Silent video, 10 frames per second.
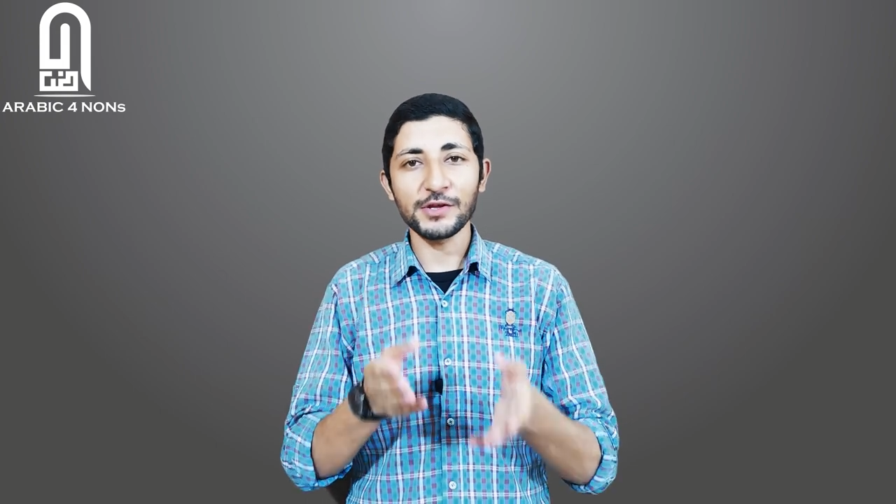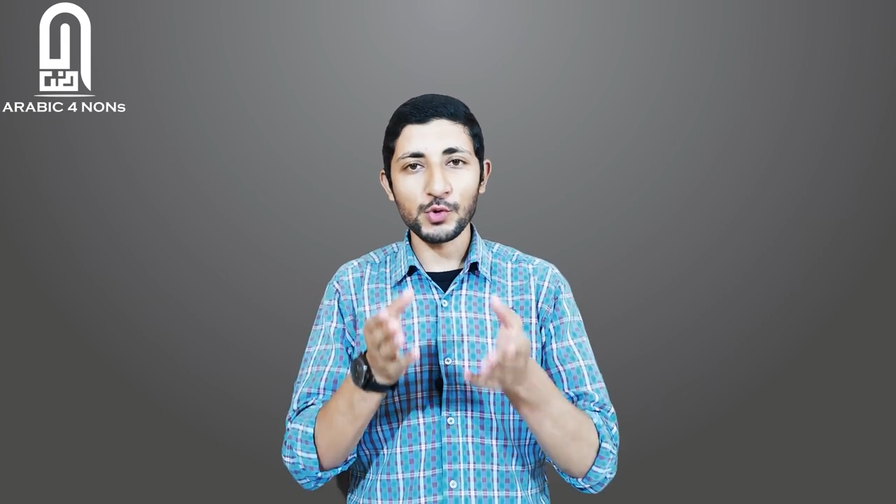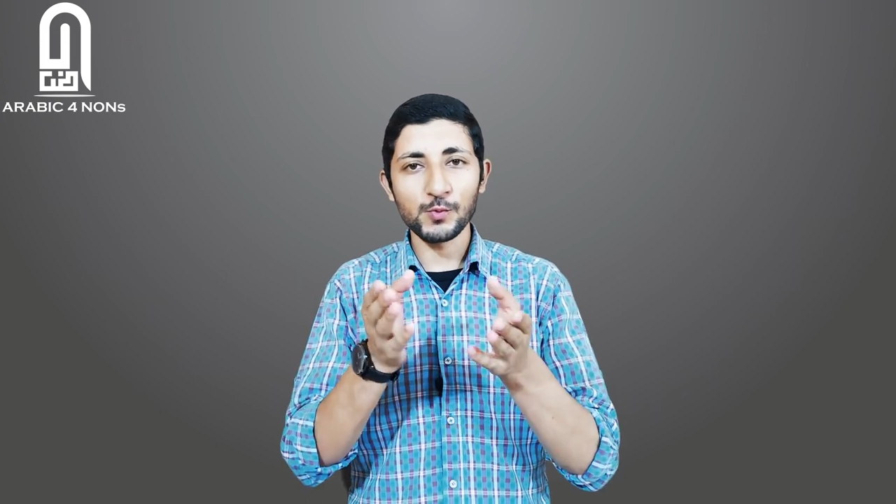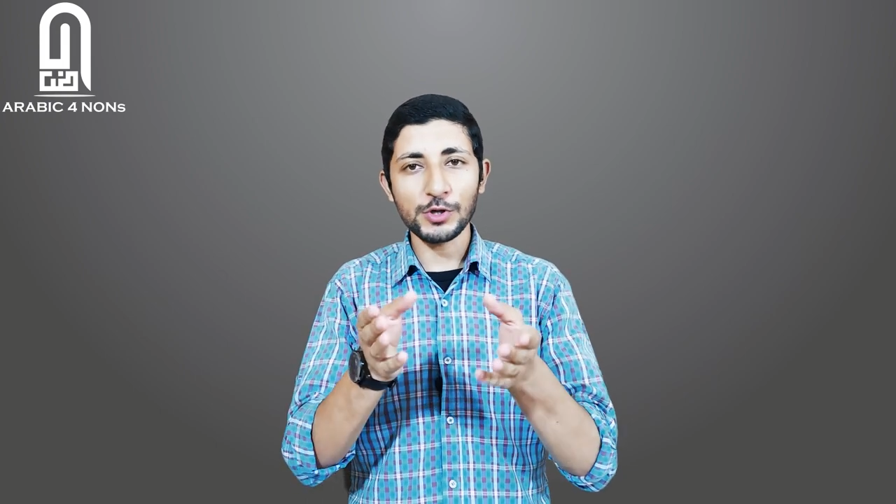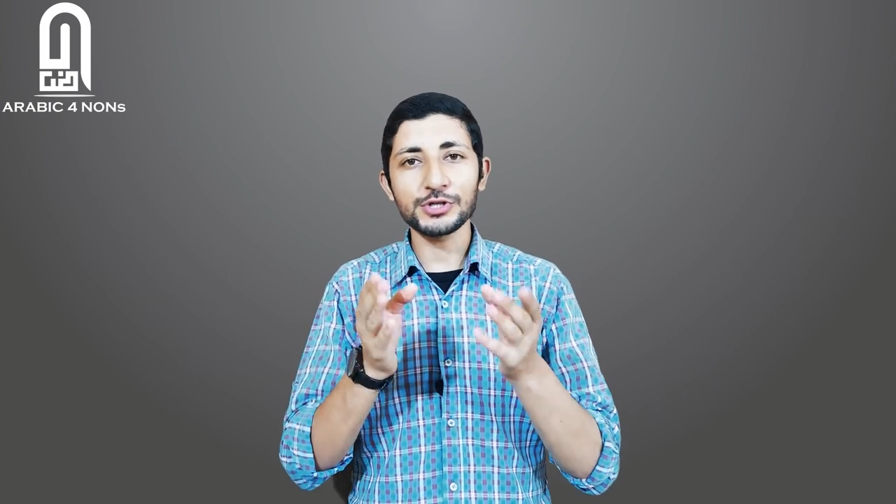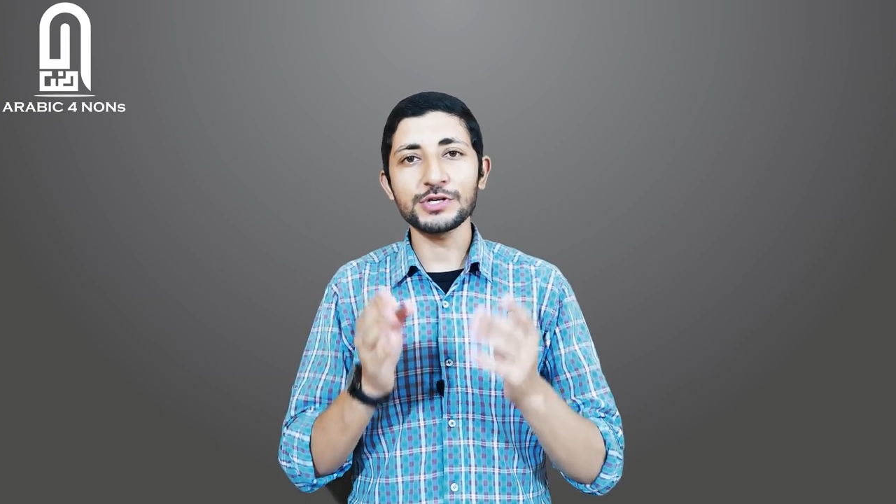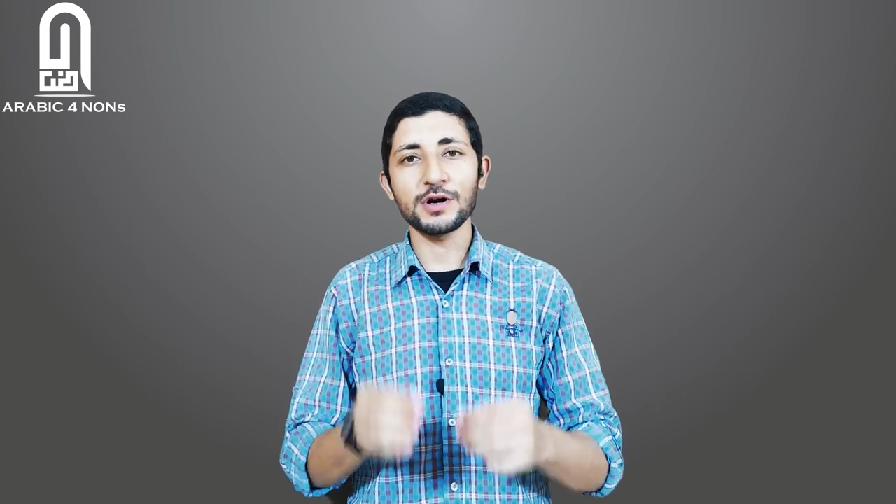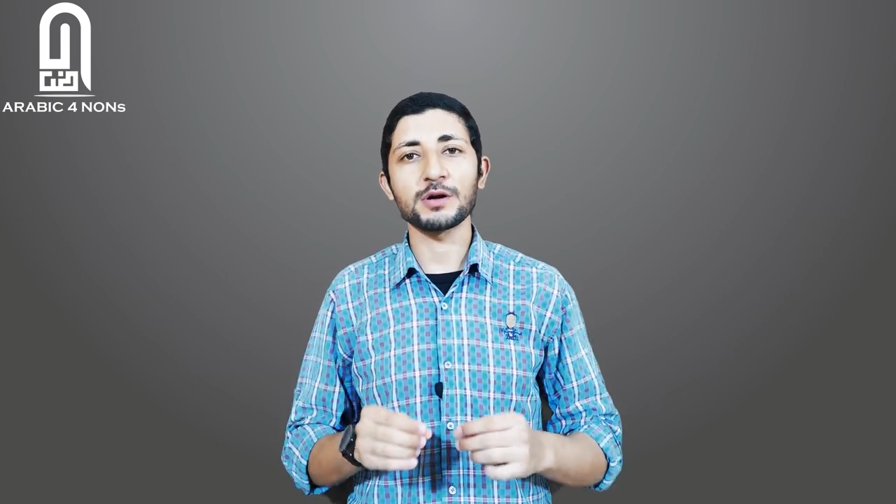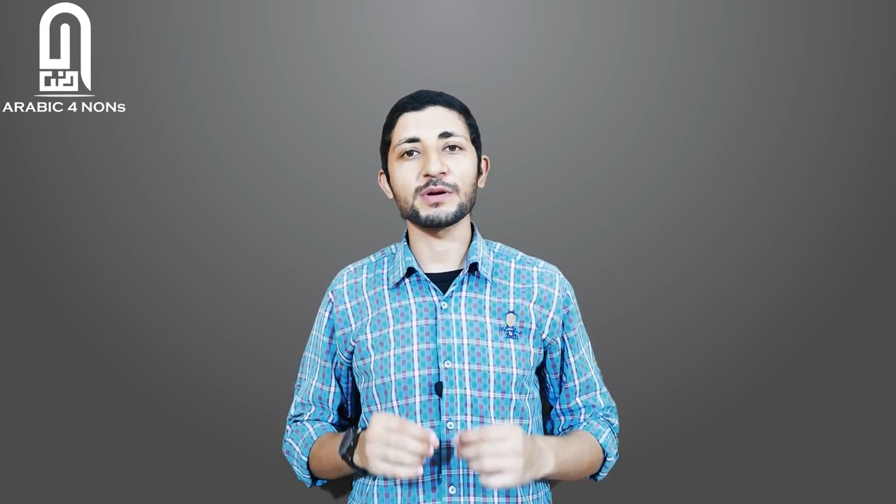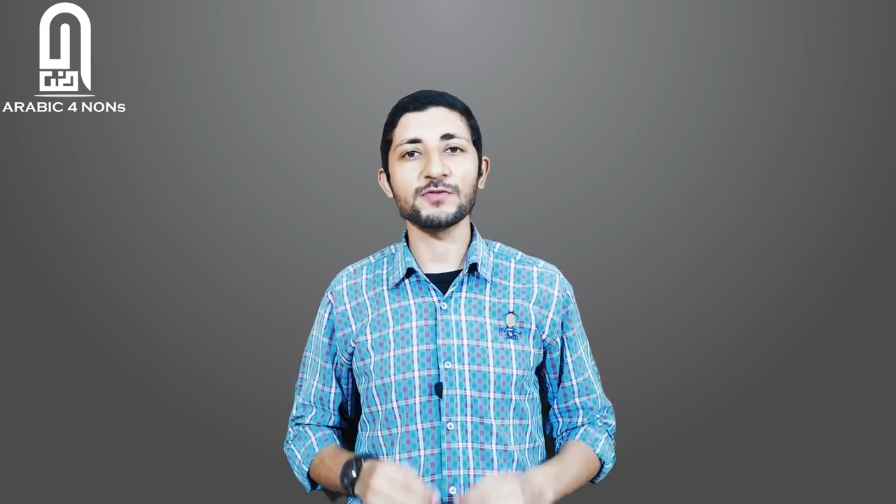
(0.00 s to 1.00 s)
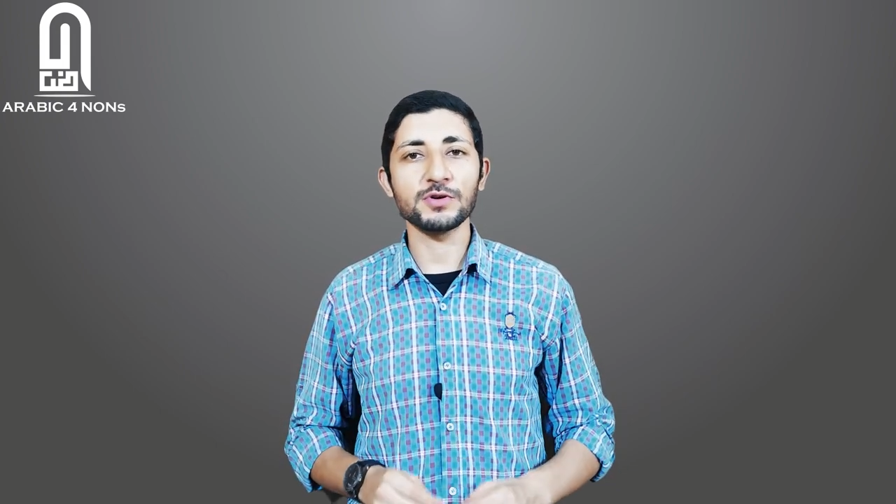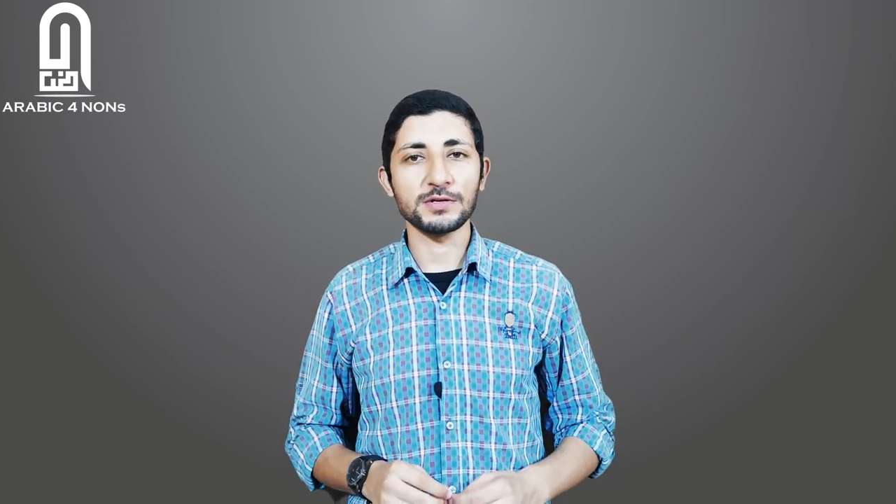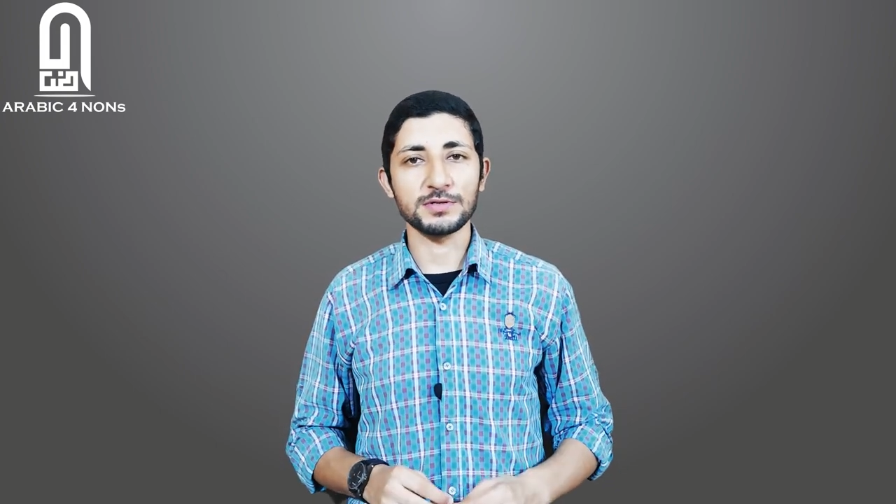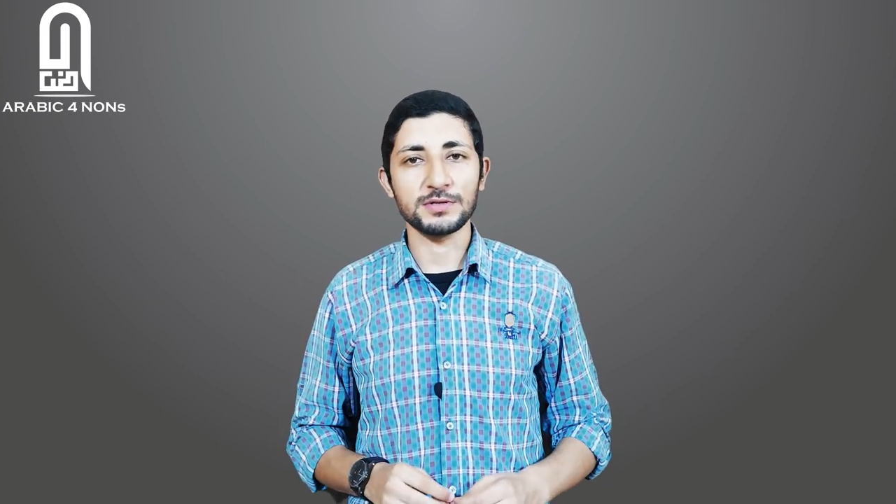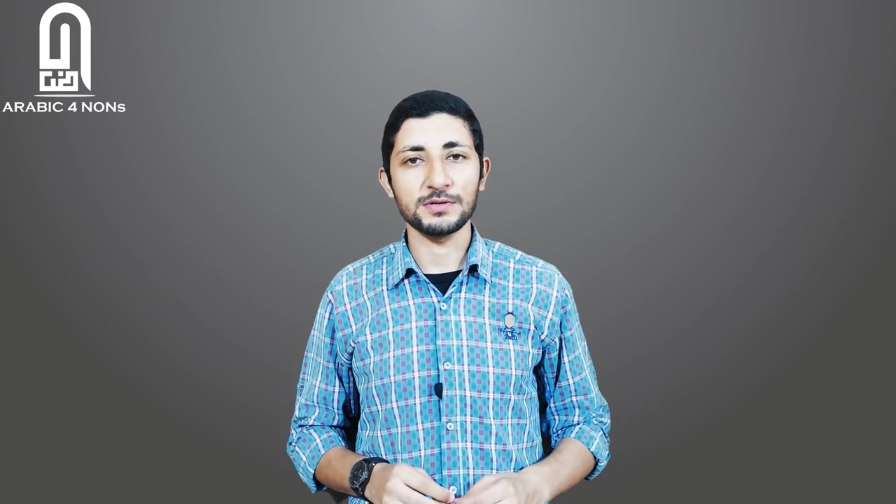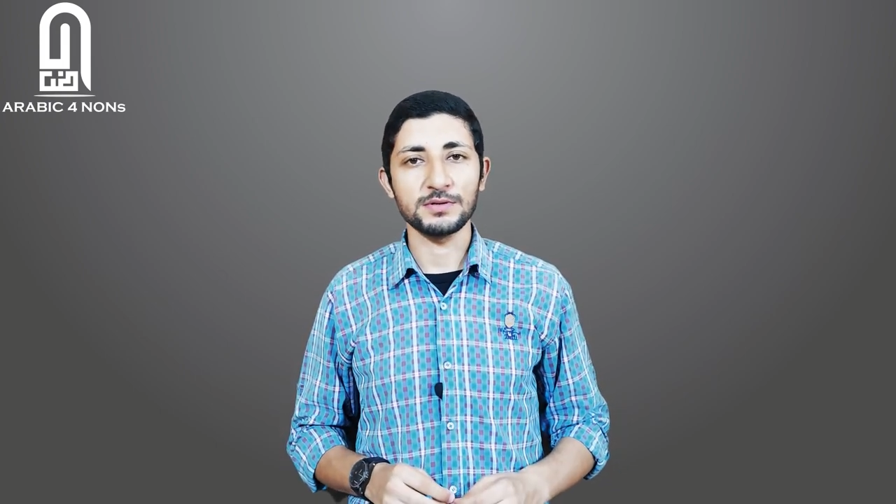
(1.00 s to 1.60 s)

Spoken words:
you're watching Arabic for Nuns.